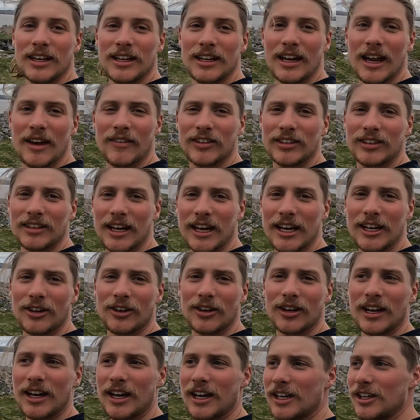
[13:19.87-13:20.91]
Never stayed
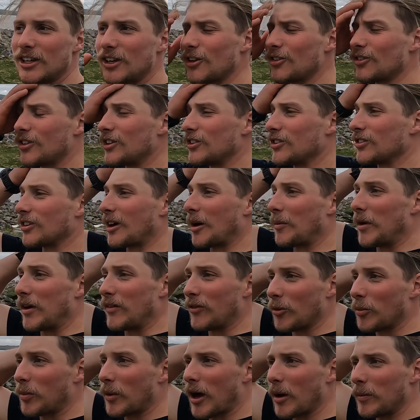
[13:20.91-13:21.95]
on it. Usually just come here
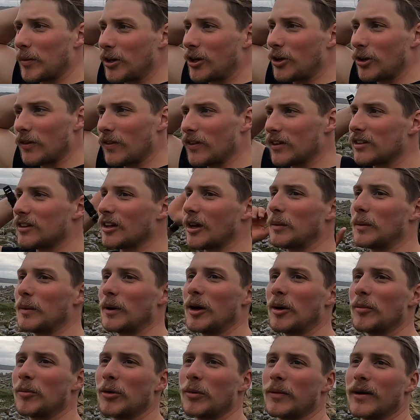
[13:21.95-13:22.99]
for a barbecue in the
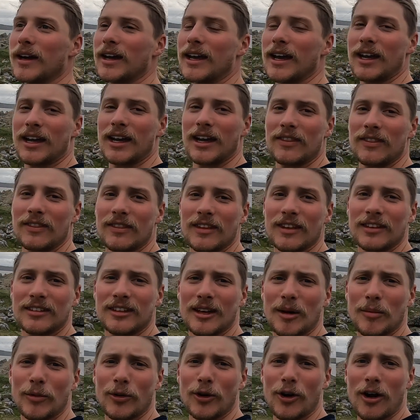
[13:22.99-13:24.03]
summer, but we're kicking the
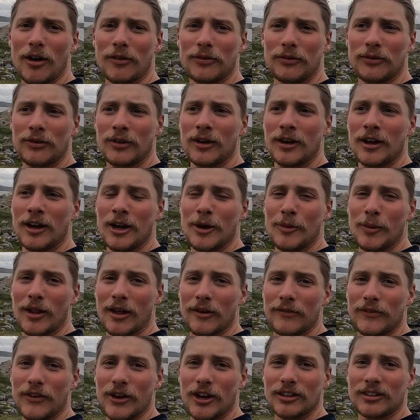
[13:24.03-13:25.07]
summer off with
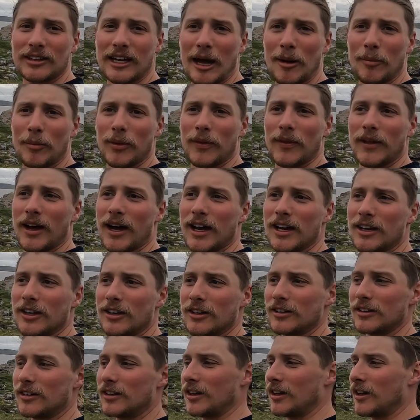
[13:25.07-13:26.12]
our first camp on the
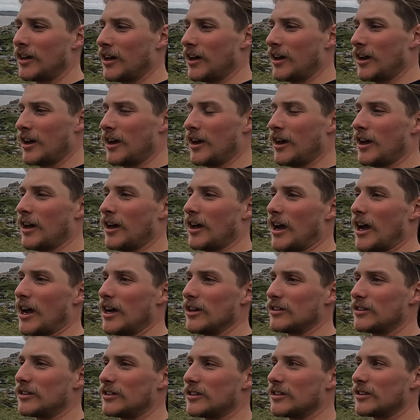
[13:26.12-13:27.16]
island.
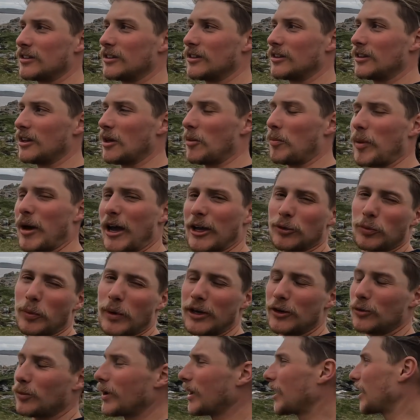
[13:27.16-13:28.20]
It's the best
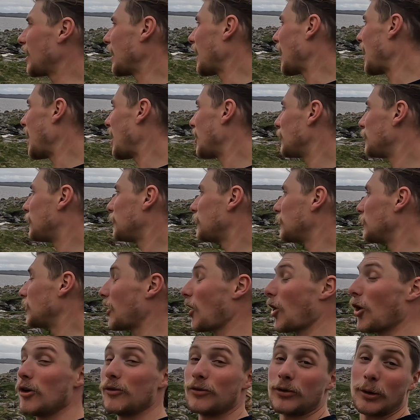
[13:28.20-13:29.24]
wind we're going to have.
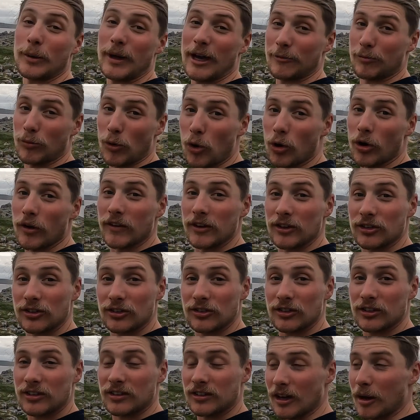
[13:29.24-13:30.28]
Hopefully we have more in the
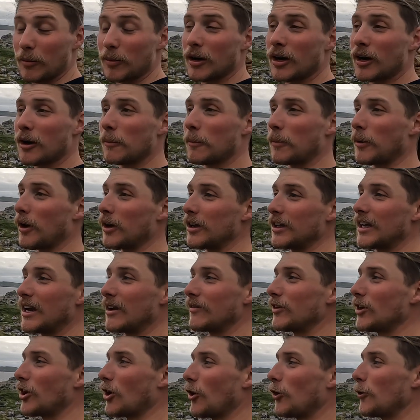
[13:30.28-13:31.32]
summer, but you
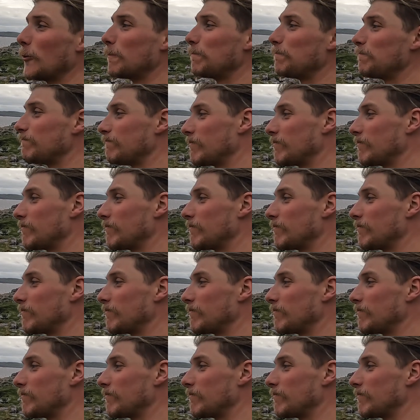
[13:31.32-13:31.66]
never know.